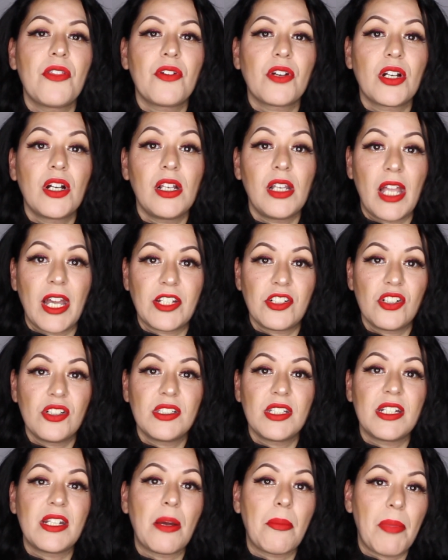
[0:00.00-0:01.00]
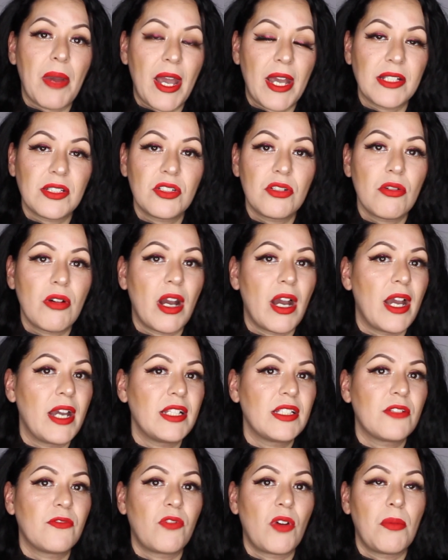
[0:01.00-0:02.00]
collections in the past, you
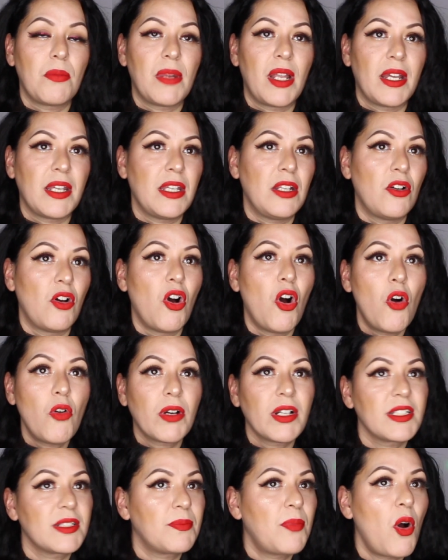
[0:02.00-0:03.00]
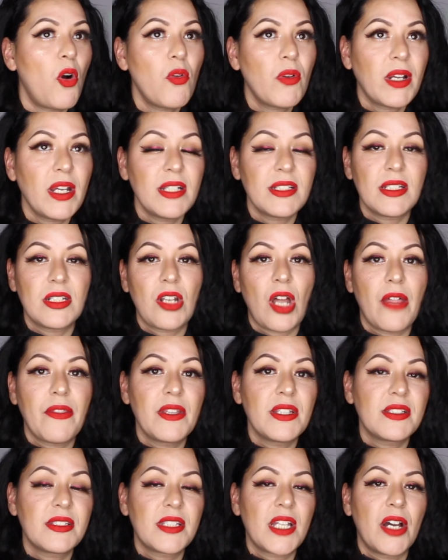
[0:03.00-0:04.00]
guys, from, like, you know, Hocus Pocus and all
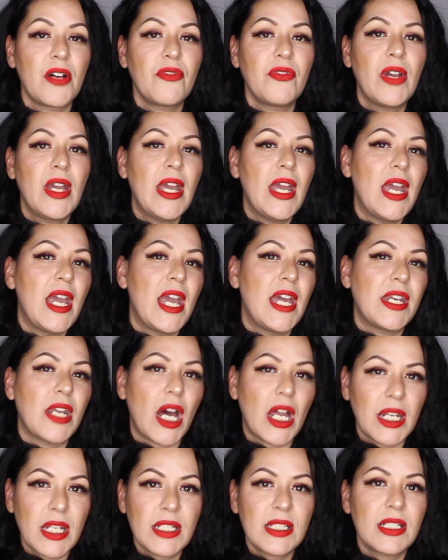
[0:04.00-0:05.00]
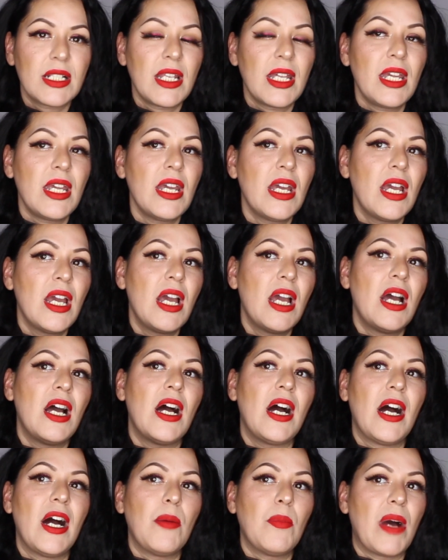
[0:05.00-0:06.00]
this stuff, and honestly,
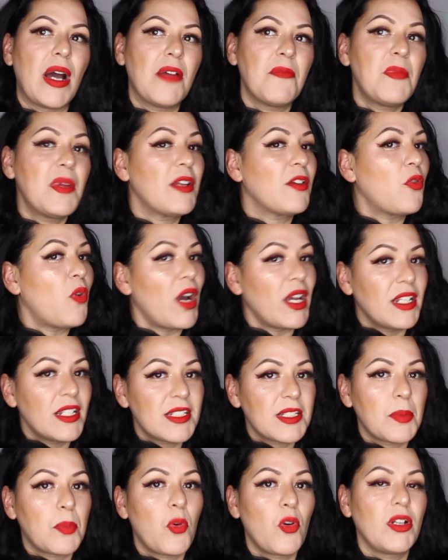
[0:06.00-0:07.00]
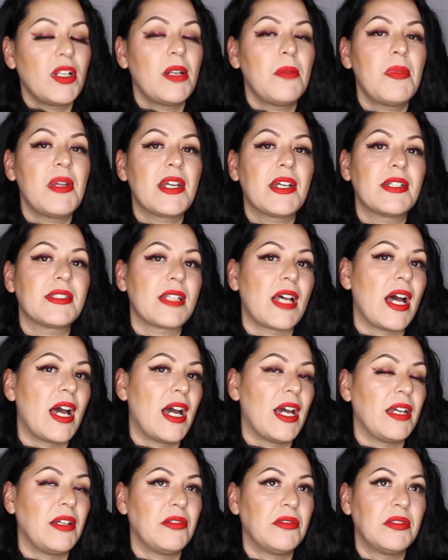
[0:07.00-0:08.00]
I've been quite disappointed because
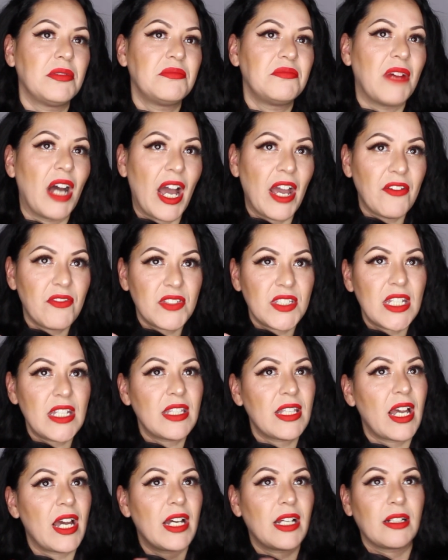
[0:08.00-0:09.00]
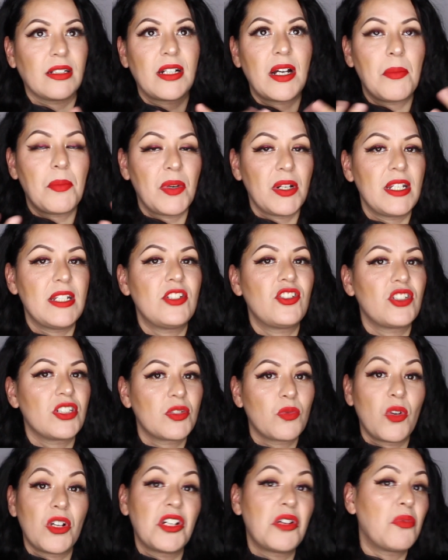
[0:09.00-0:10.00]
I've seen that companies
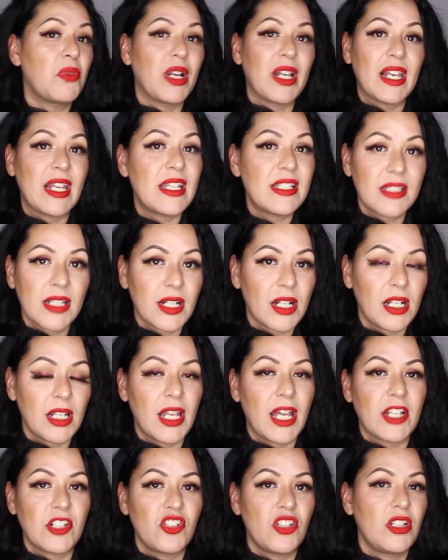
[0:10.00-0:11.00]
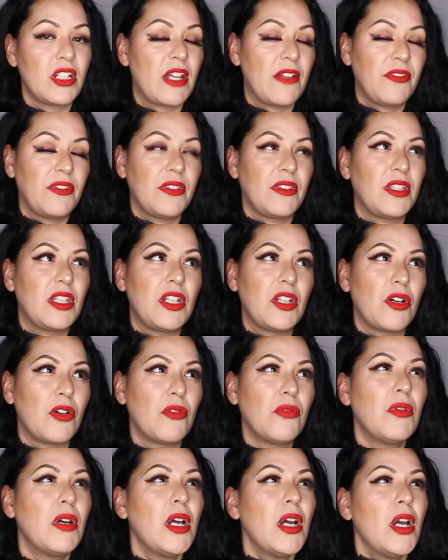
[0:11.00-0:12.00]
just want to release a collection, and you
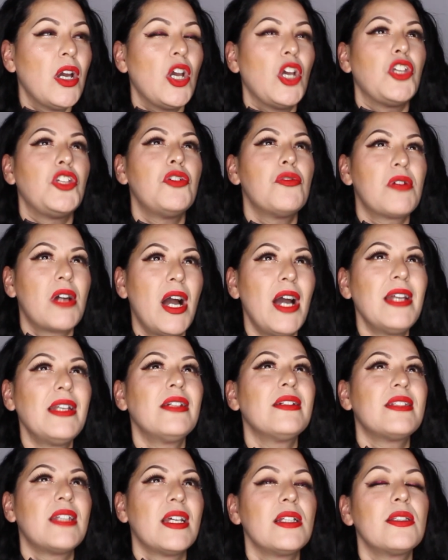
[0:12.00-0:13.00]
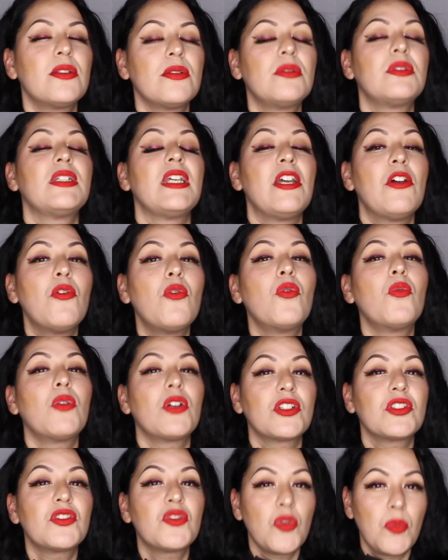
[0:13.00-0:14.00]
know, you kind of tend to see who
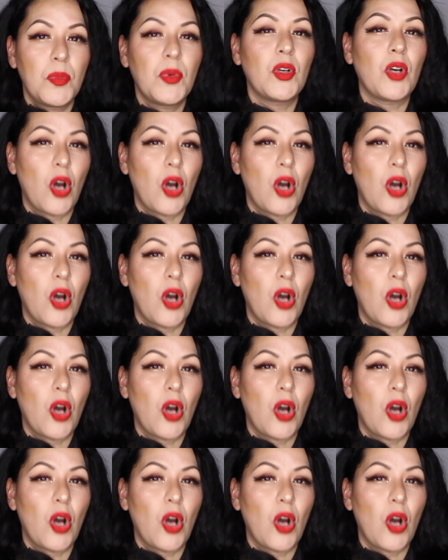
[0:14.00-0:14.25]
works super